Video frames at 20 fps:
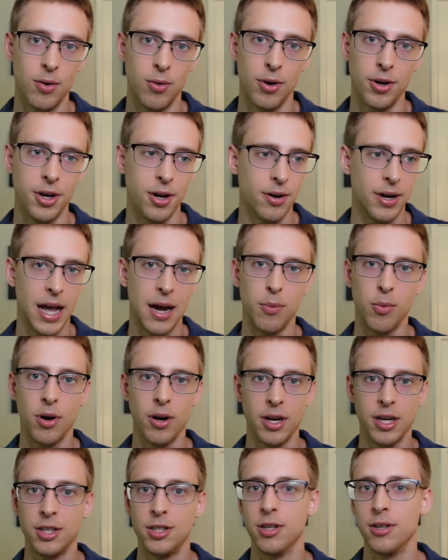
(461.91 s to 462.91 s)
Or your
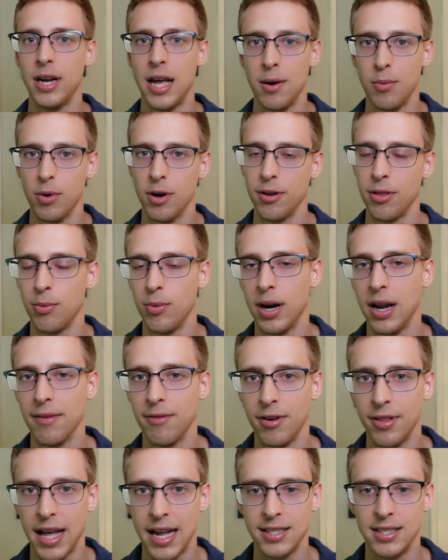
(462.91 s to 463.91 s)
network is your net worth,
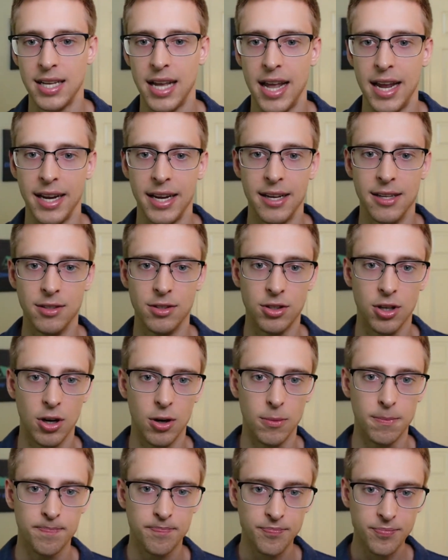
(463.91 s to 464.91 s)
whatever that saying is.
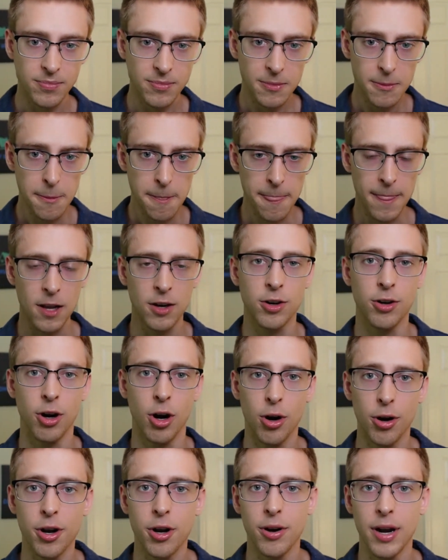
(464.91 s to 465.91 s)
So
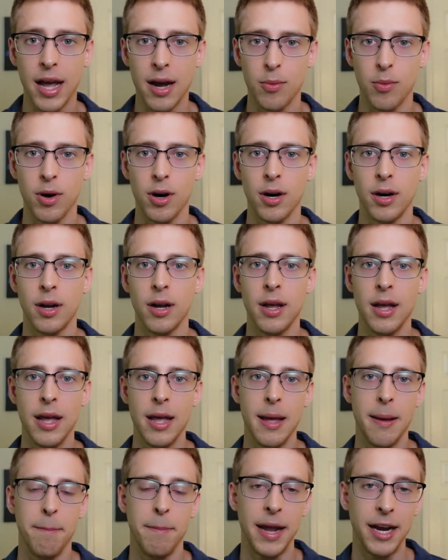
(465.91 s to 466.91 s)
grow your network,
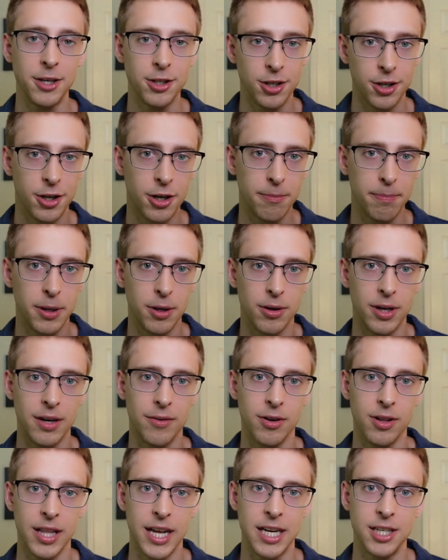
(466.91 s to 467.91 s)
make sure you're building
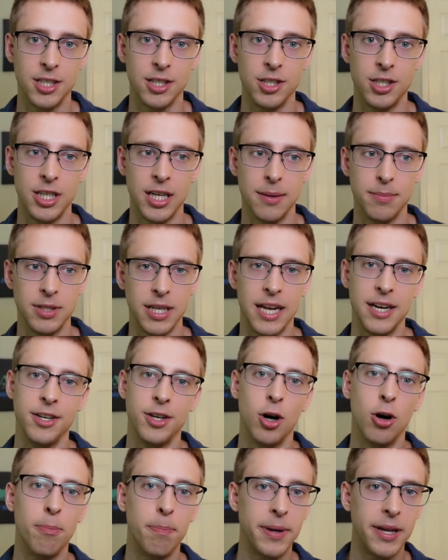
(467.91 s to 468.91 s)
relationships, and
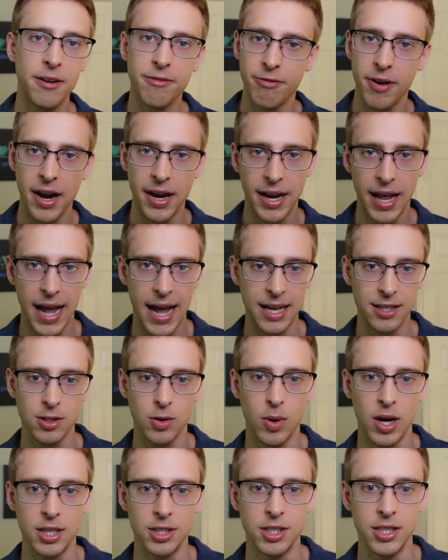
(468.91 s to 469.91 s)
don't be afraid to ask
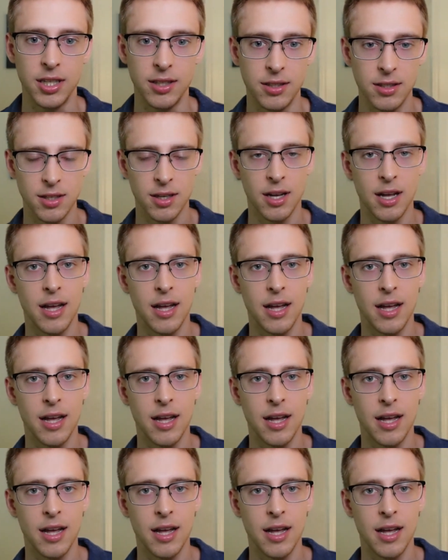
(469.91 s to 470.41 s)
questions.